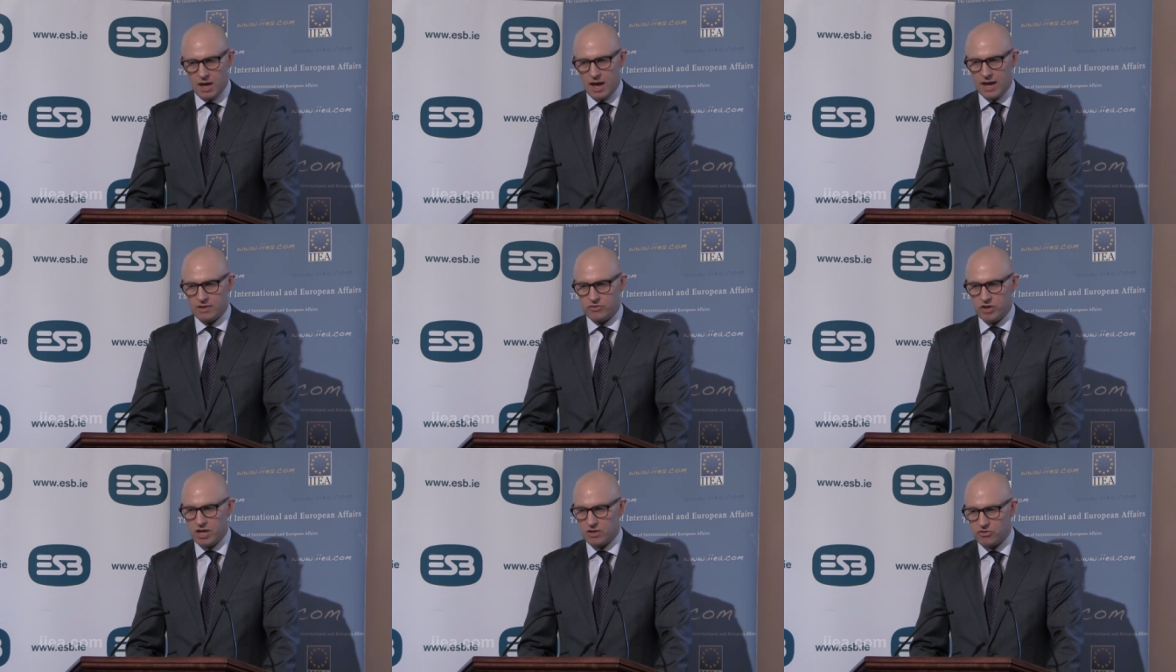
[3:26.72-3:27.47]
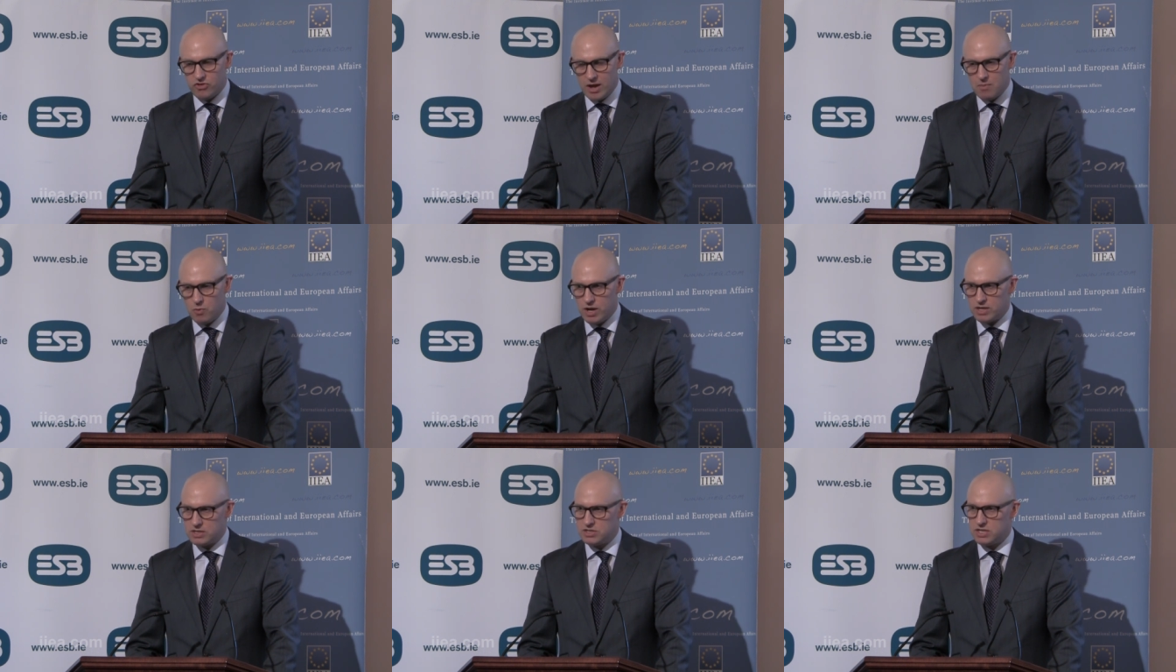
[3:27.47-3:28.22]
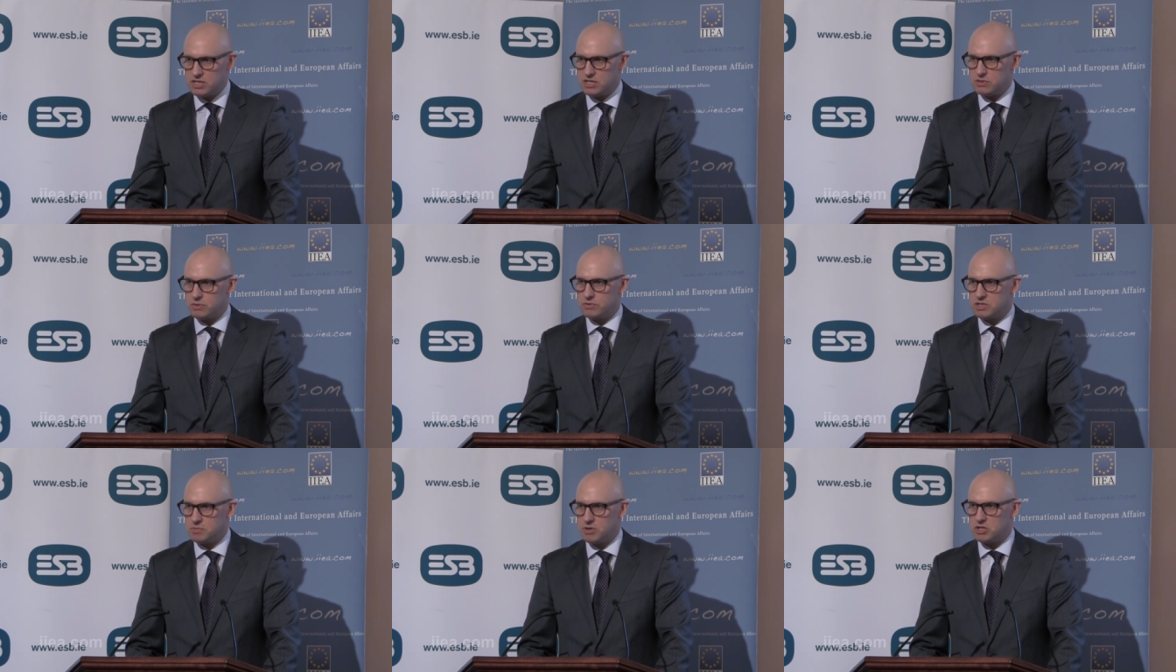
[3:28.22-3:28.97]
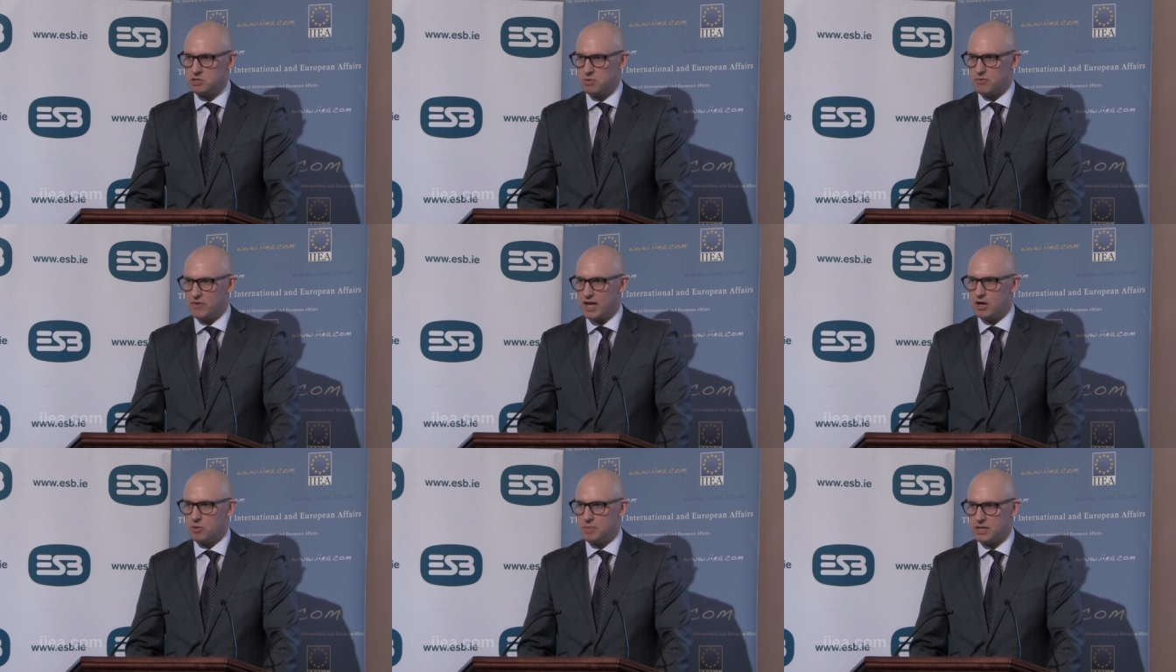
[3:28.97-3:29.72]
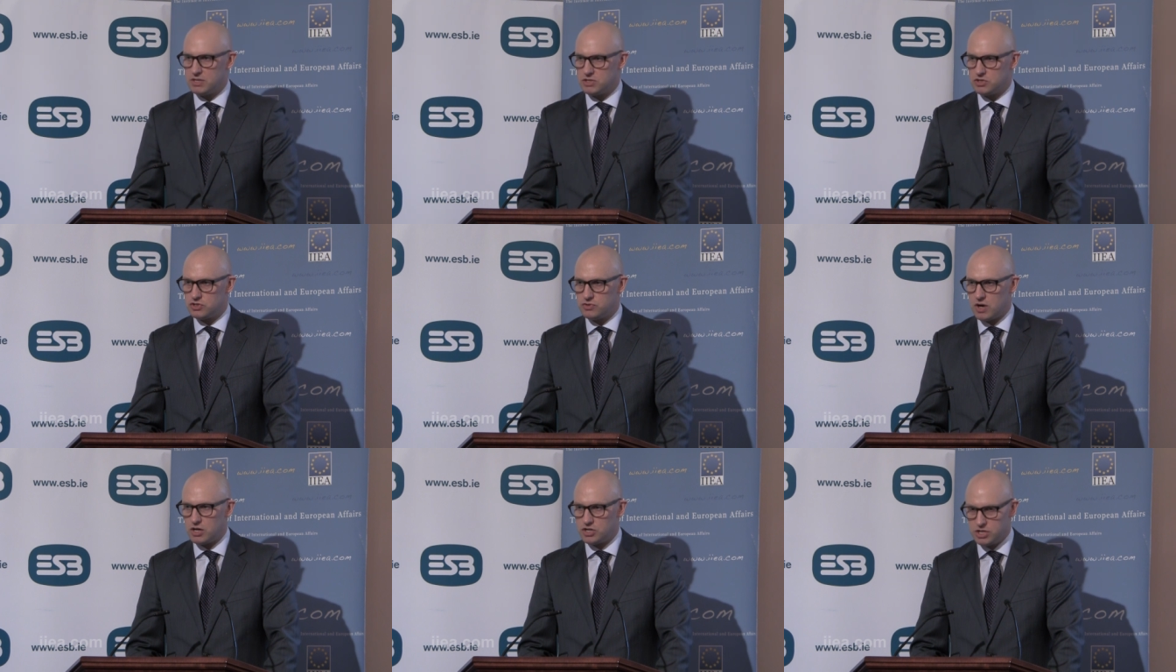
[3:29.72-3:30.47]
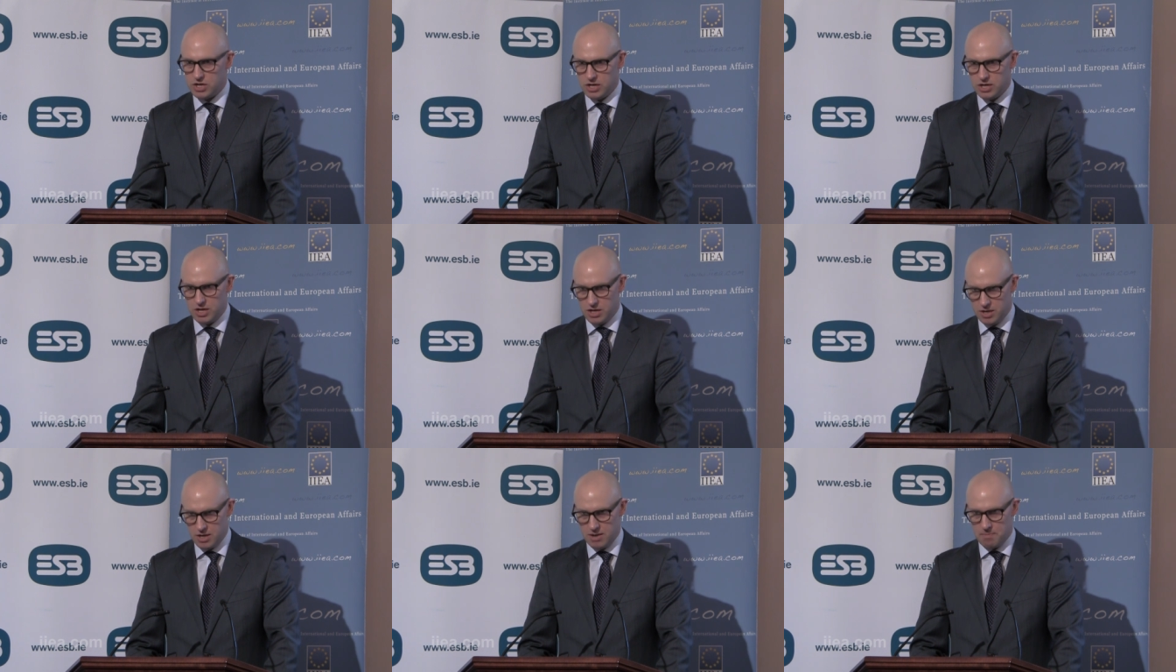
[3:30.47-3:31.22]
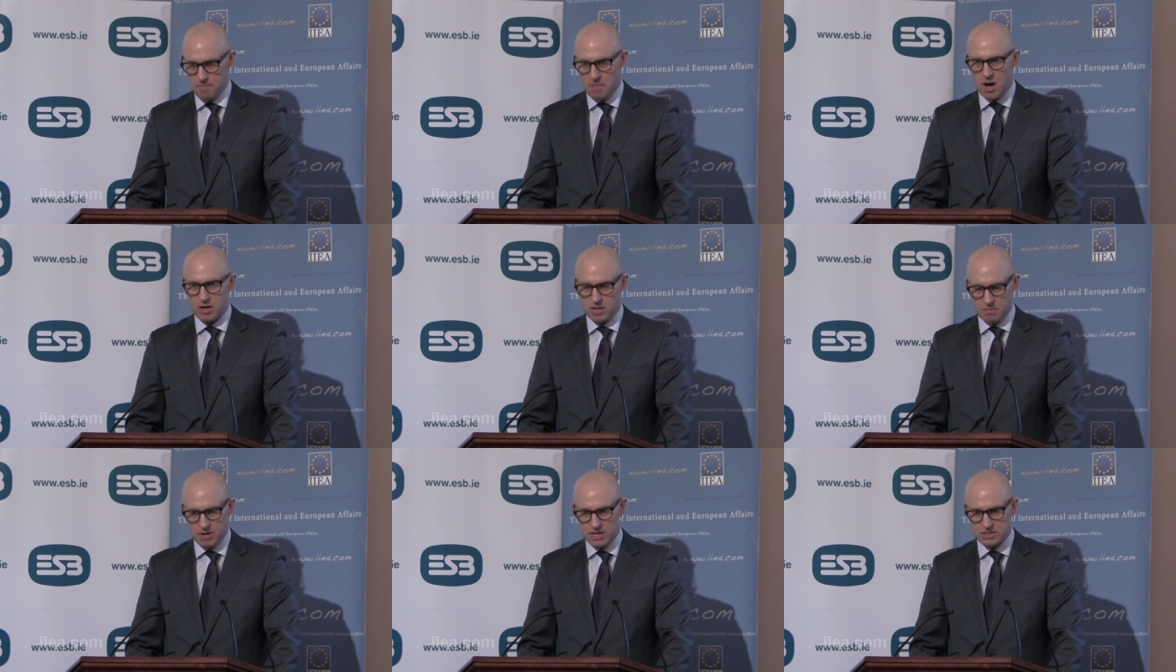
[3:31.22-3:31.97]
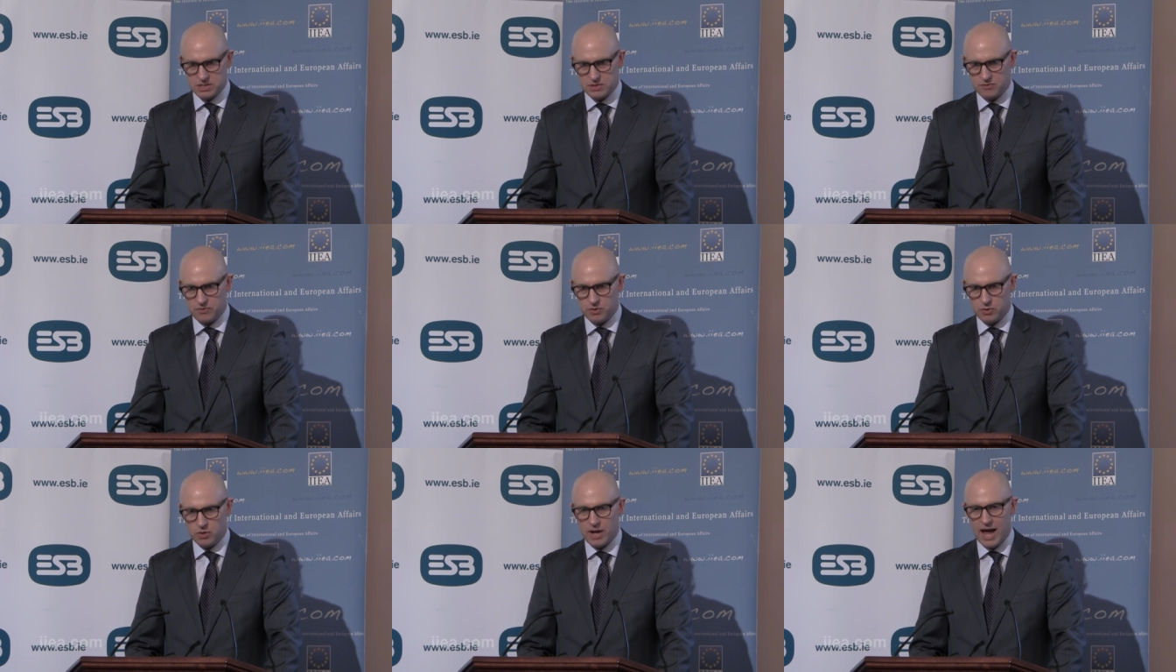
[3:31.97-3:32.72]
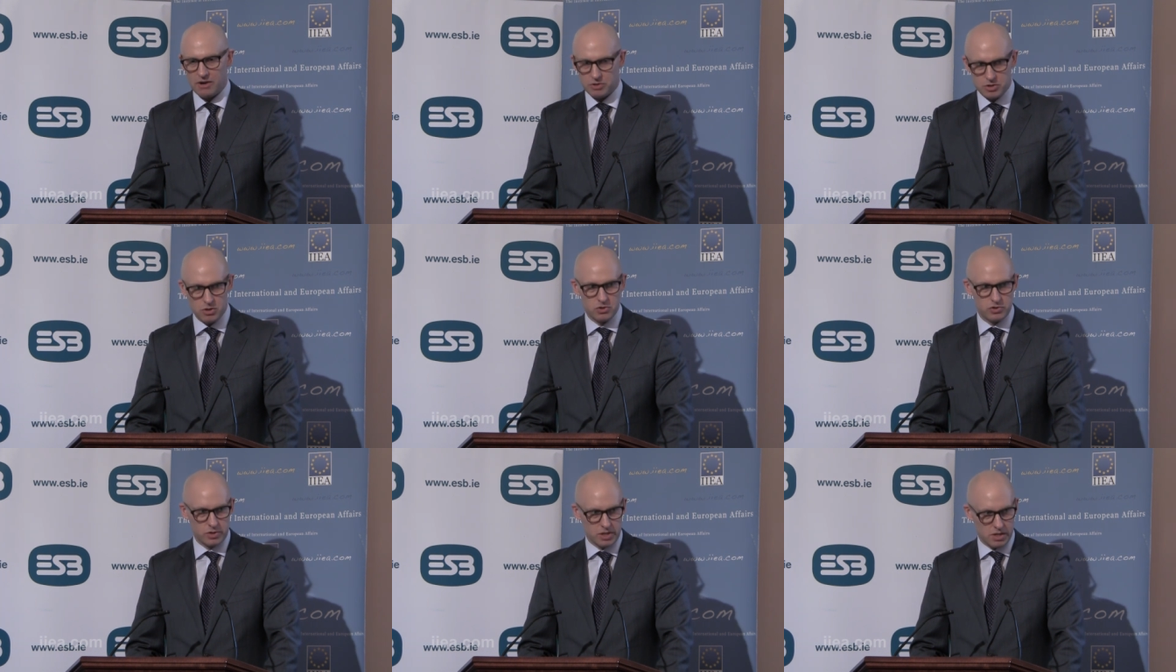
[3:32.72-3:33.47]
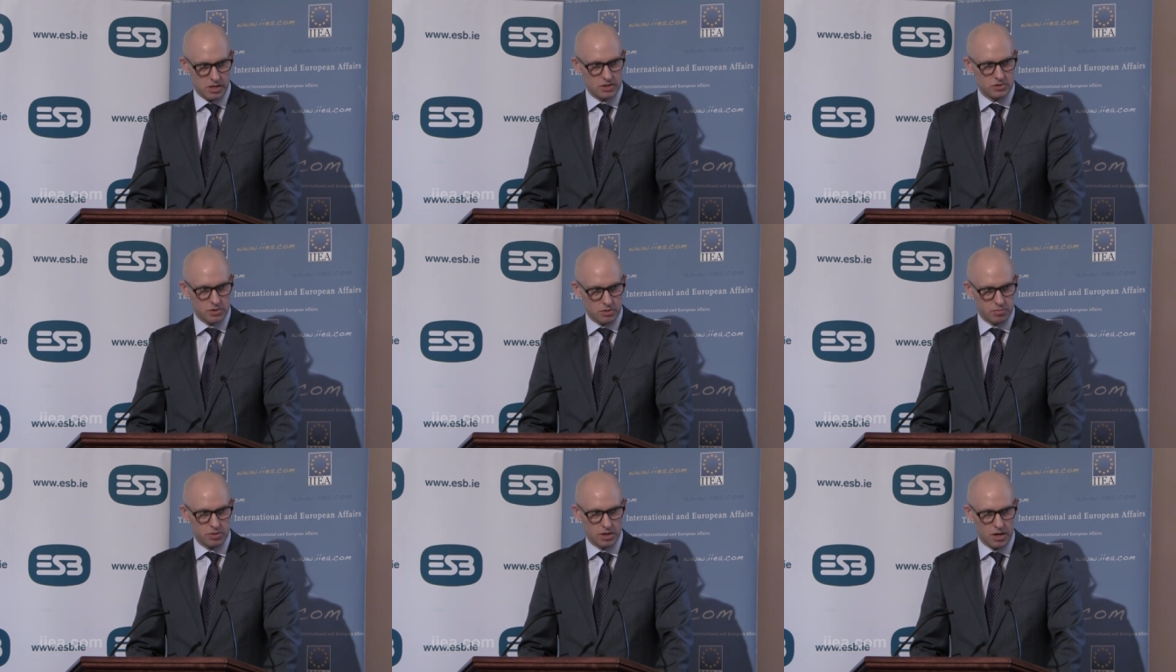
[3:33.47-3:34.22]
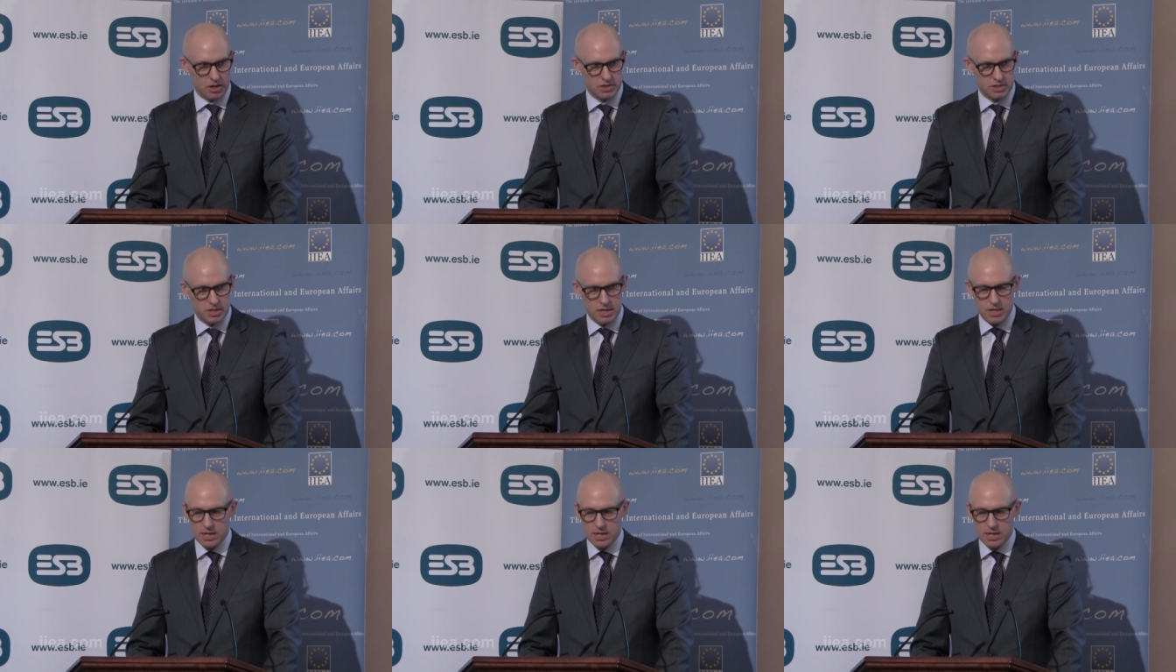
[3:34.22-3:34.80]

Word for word: And in the same way that cities were responsible for helping to structure marketplaces for agricultural and industrial products,